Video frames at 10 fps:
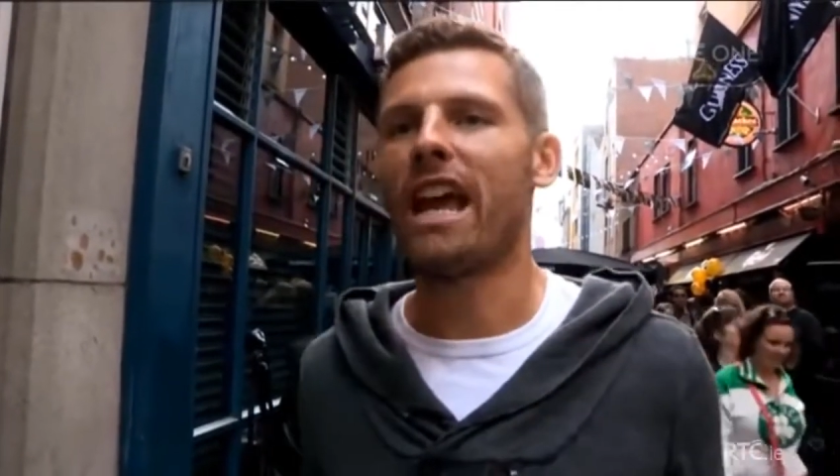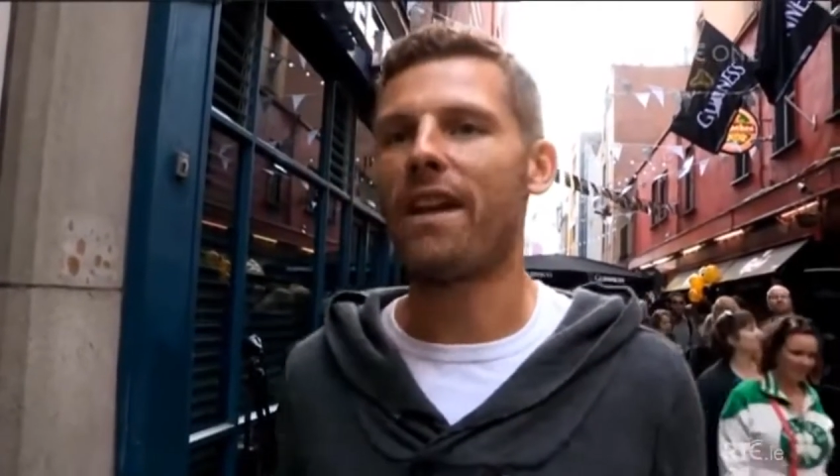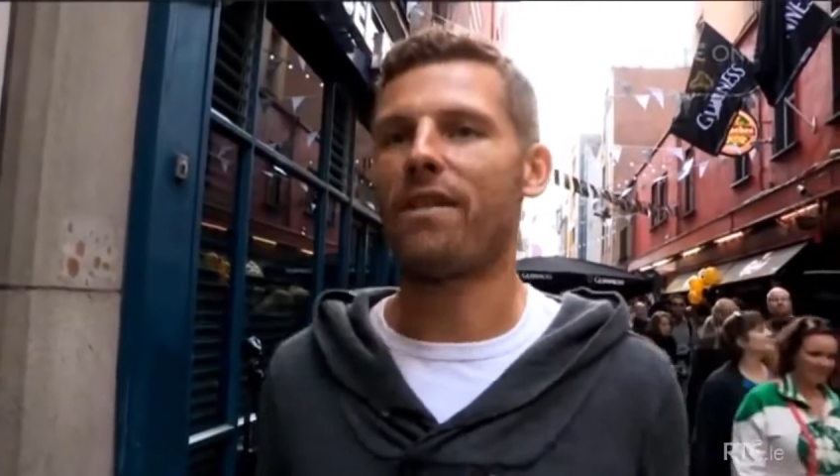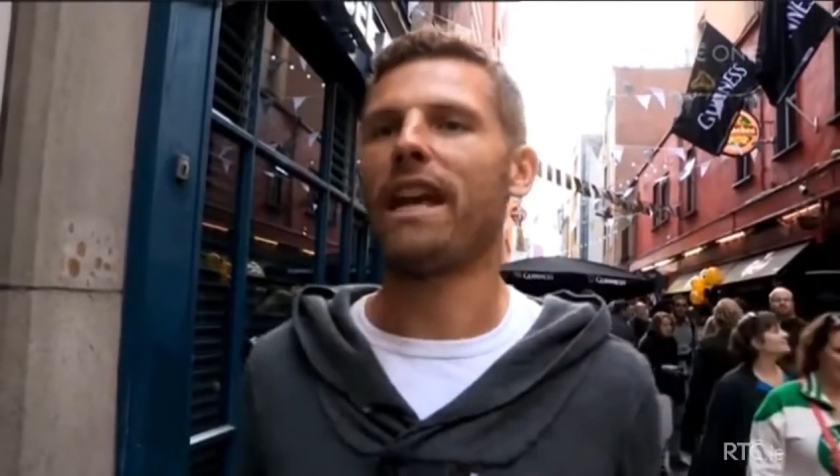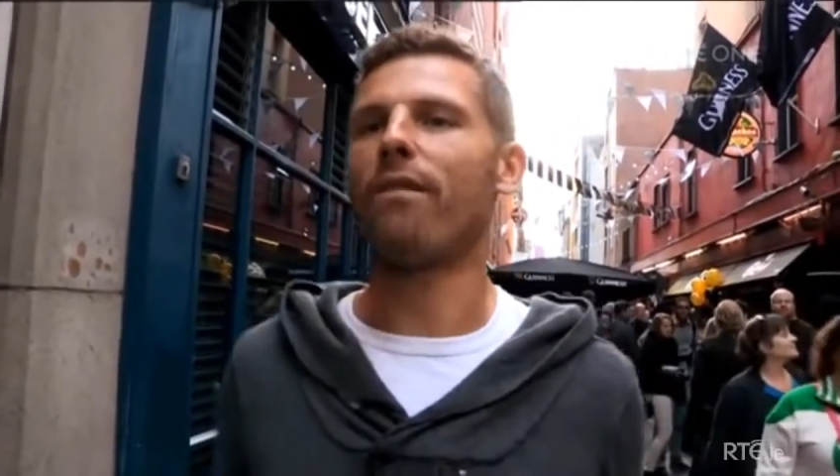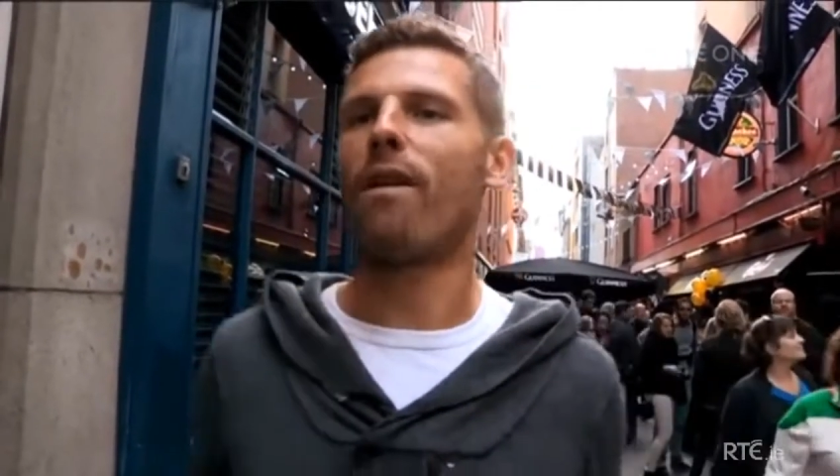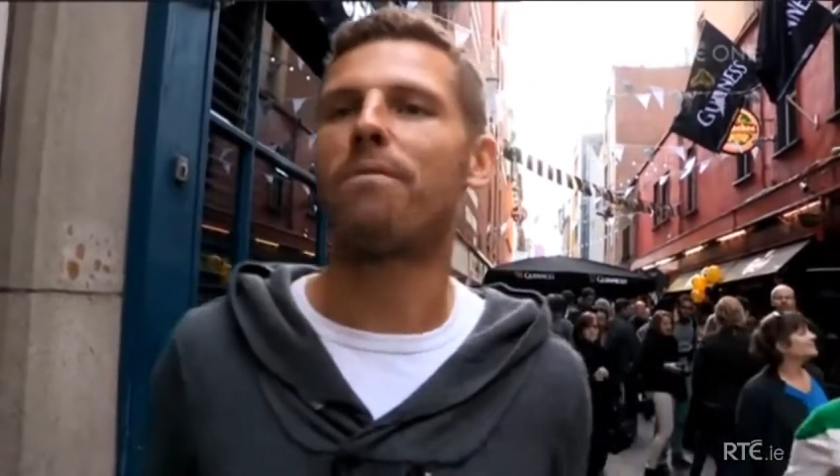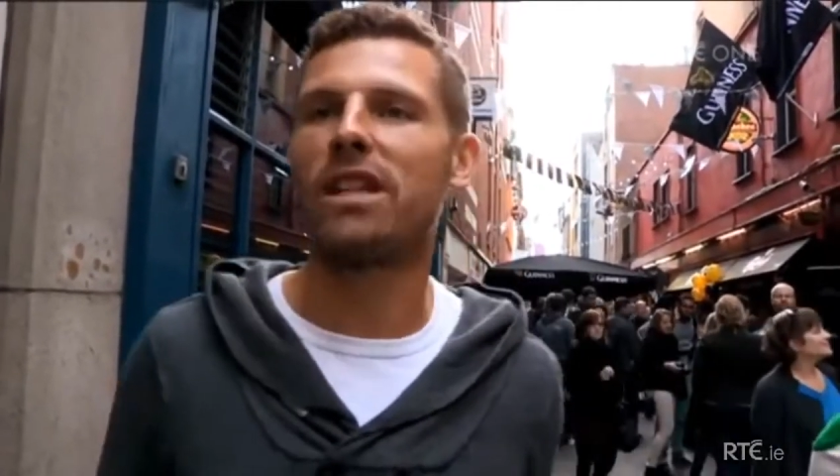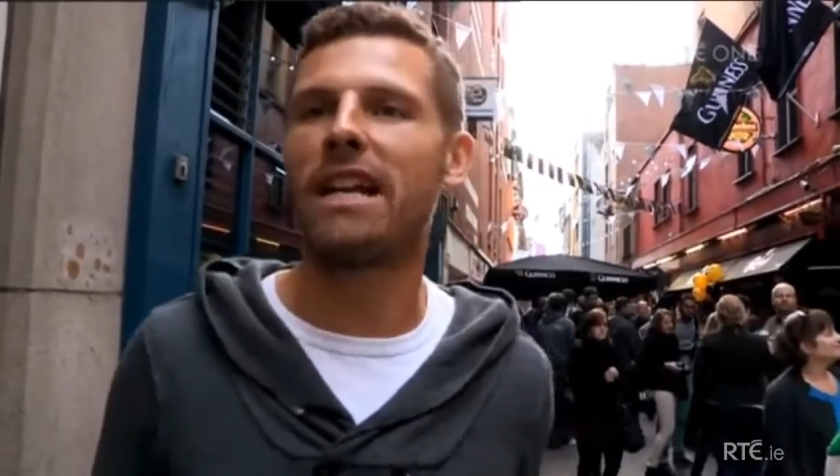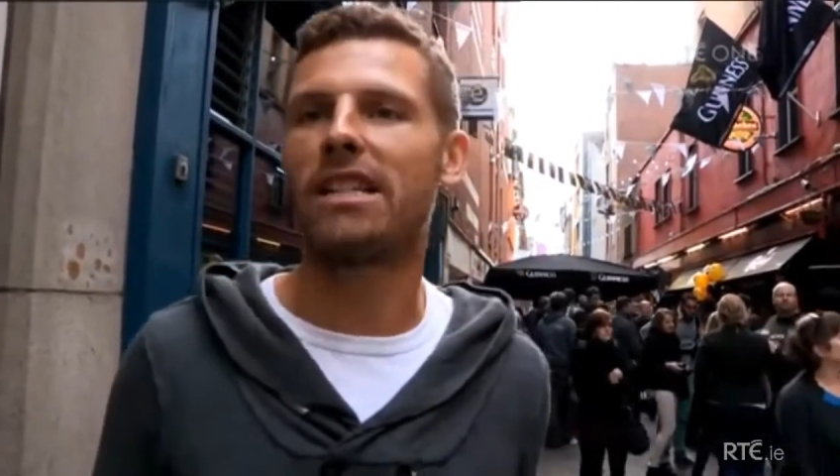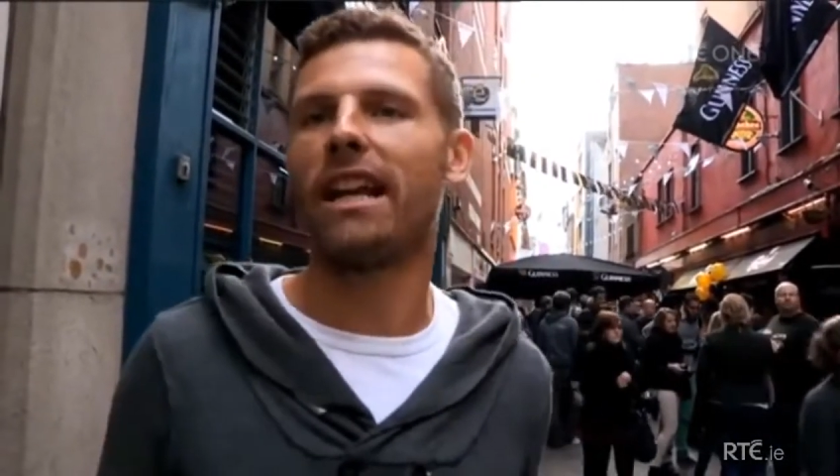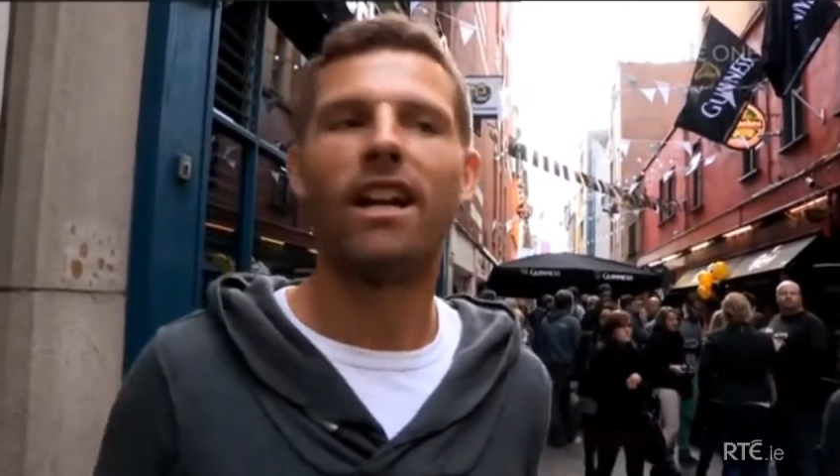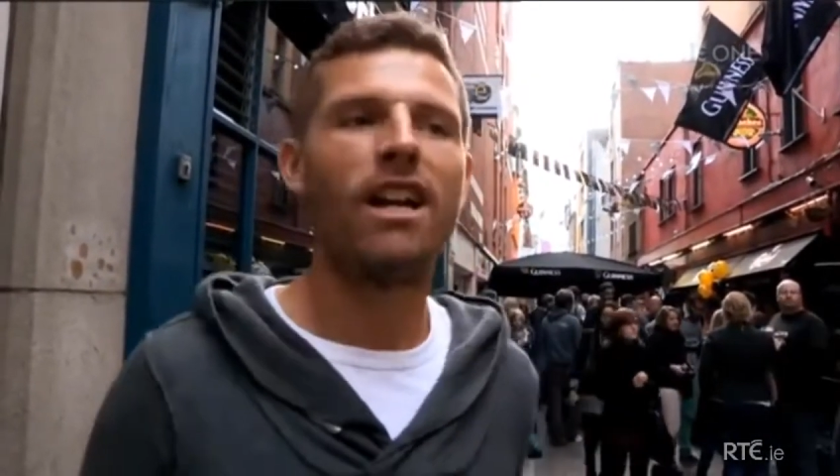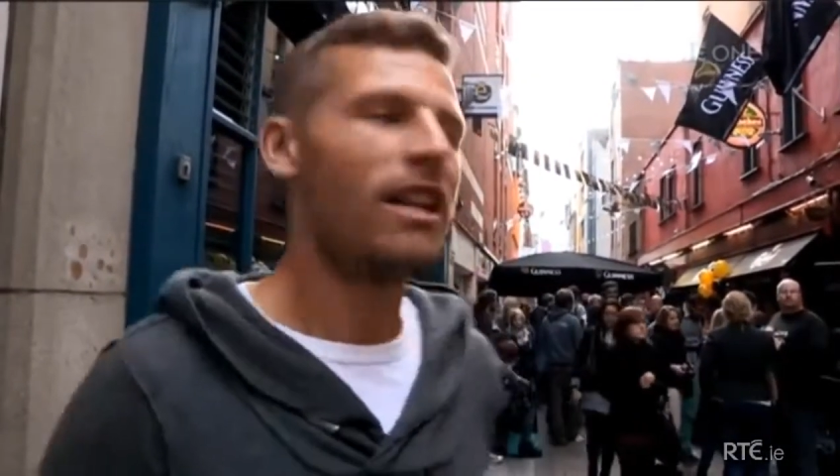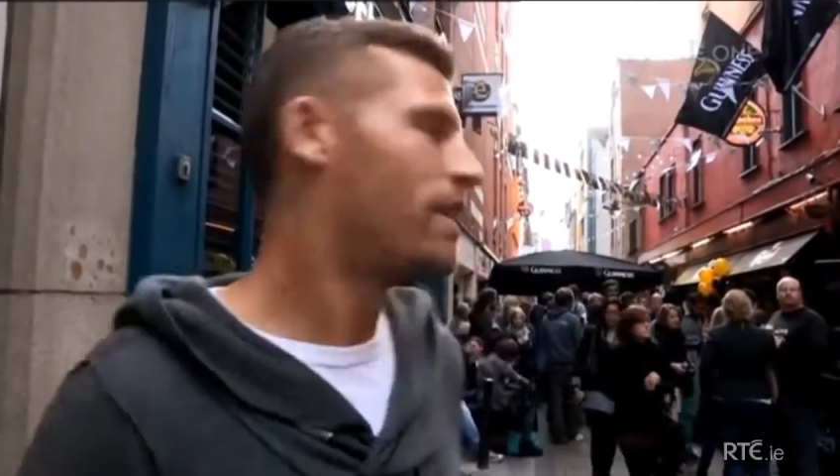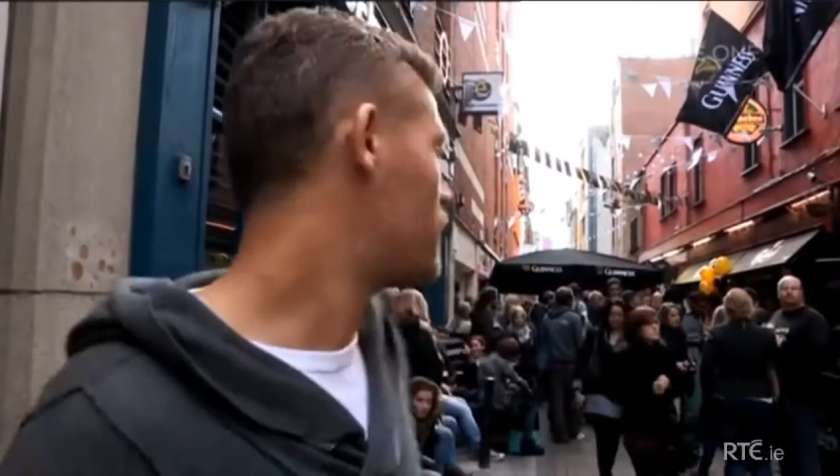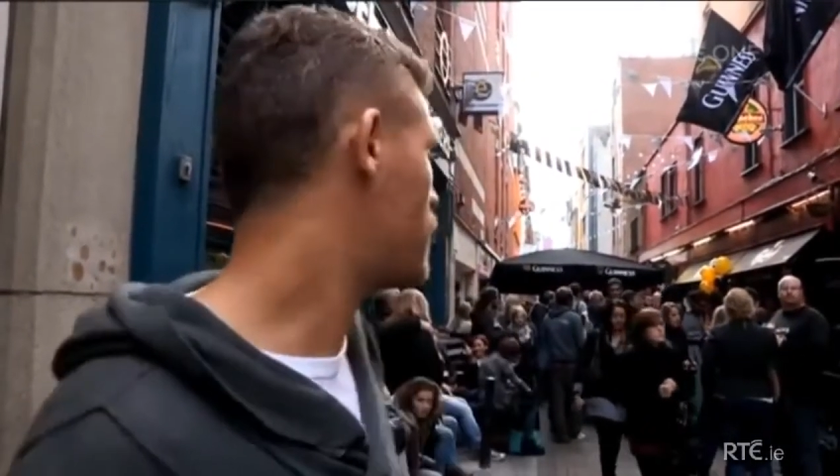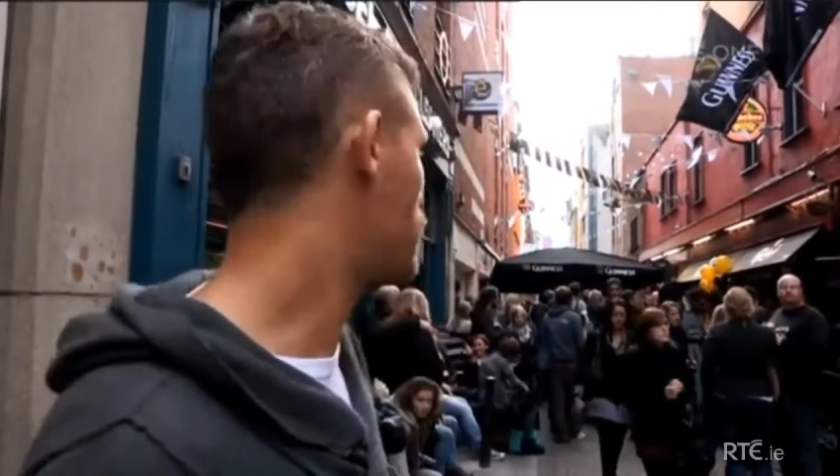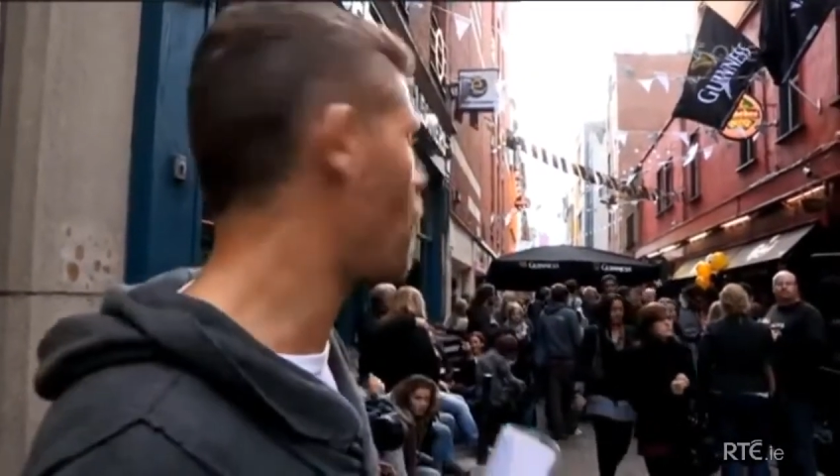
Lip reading: Day and everything it represents, like, this is